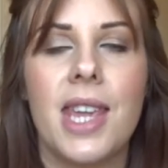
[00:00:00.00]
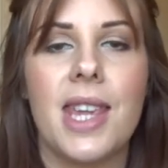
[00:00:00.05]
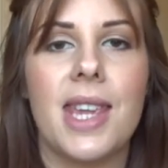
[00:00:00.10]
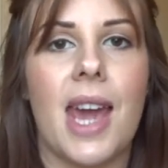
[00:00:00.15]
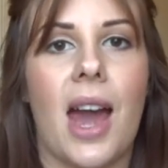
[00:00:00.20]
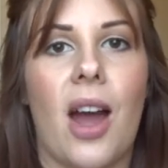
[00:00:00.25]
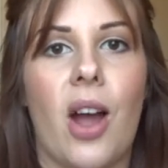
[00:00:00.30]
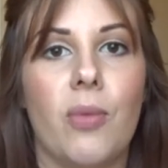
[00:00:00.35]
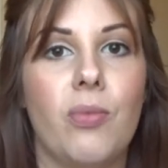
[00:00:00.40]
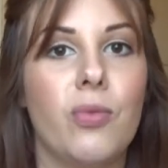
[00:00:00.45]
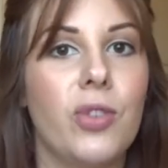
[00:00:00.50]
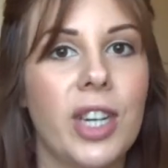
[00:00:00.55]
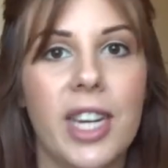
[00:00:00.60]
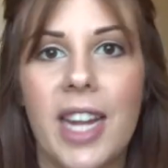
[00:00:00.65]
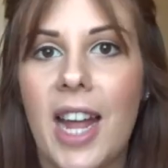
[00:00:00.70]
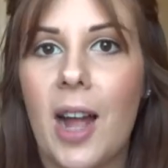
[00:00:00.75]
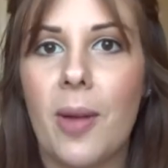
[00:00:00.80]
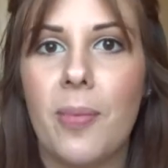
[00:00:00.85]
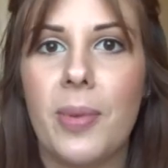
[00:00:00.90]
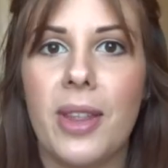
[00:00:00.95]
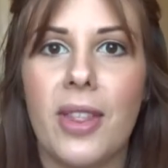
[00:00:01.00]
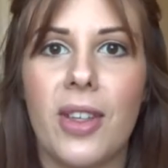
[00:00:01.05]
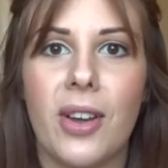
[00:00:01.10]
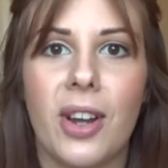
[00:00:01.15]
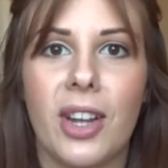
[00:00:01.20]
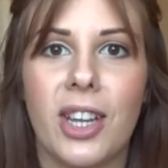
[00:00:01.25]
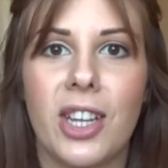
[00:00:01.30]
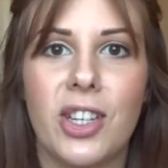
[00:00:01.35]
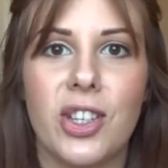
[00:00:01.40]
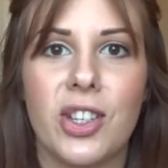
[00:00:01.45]
yeah I'm really happy
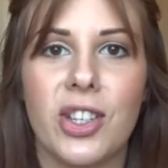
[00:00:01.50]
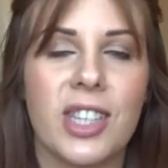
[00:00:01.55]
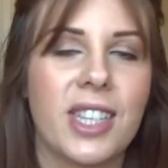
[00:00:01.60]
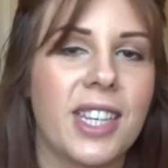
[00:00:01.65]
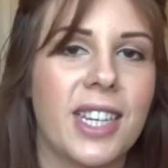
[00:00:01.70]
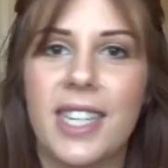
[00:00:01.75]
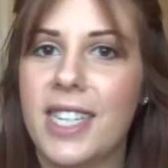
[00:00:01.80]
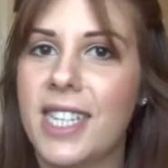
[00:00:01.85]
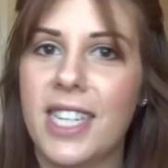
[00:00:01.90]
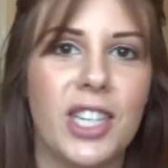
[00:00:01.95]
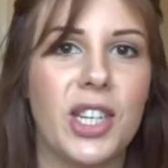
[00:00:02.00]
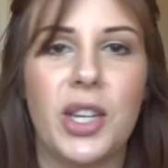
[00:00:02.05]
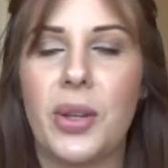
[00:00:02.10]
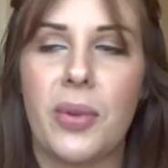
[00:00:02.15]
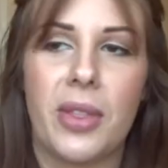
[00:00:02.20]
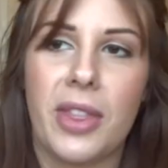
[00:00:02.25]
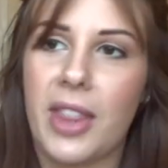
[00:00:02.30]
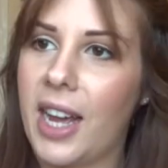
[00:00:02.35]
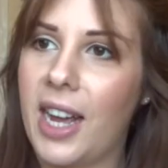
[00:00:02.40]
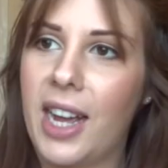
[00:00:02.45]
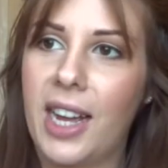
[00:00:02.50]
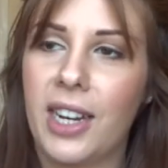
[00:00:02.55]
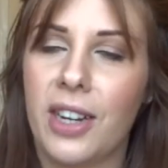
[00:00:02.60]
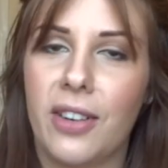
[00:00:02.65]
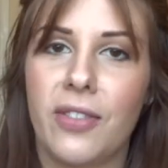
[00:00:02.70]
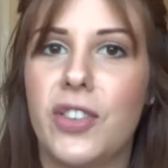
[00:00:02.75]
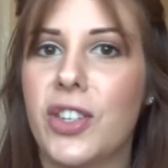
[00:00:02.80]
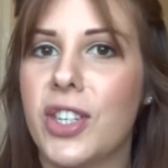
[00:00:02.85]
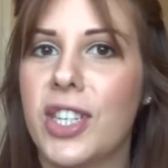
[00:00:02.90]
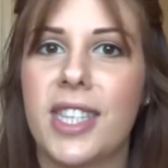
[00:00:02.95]
that I can just continue with that and
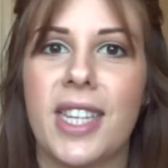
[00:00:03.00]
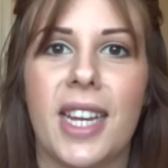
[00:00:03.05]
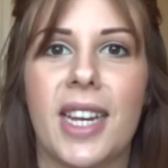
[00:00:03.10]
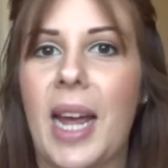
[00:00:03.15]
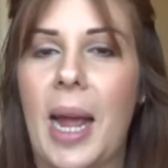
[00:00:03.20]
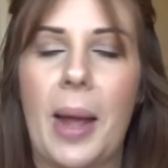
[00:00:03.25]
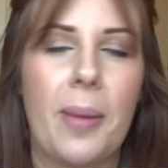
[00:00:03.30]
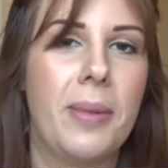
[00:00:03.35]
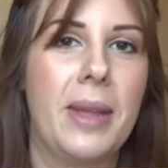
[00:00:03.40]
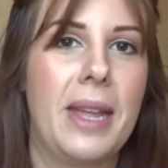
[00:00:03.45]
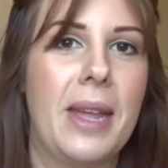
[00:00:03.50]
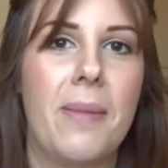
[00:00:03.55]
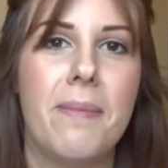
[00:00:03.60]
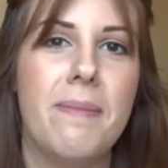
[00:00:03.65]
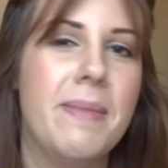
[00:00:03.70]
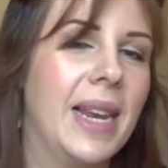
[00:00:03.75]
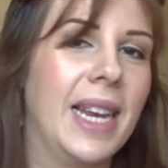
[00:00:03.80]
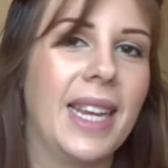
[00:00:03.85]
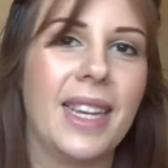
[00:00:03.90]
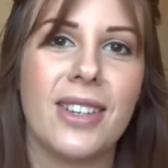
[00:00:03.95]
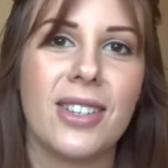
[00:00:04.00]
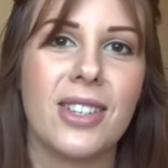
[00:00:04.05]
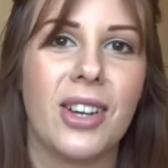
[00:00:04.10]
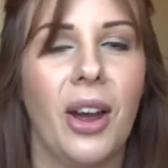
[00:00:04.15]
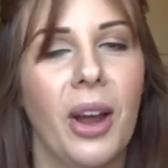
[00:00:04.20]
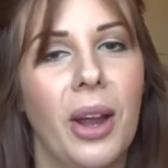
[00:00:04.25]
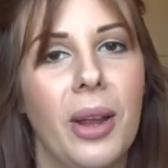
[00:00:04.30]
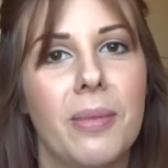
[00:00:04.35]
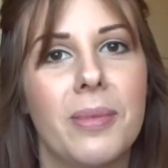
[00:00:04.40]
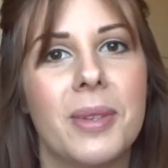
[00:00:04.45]
I've just said happy a million
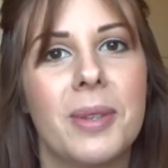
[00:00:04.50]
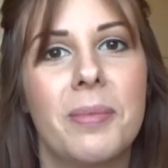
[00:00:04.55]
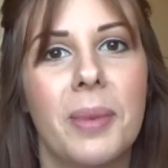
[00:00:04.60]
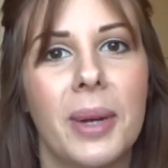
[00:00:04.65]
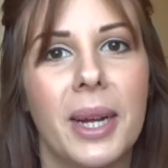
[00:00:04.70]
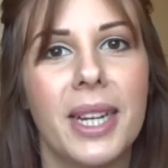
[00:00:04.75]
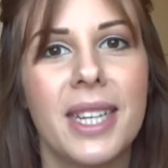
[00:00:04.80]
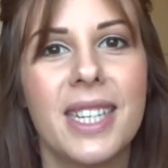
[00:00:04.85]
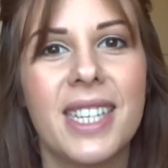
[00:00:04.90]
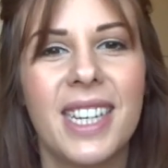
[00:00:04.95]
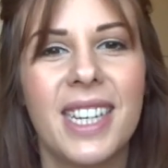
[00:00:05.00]
times but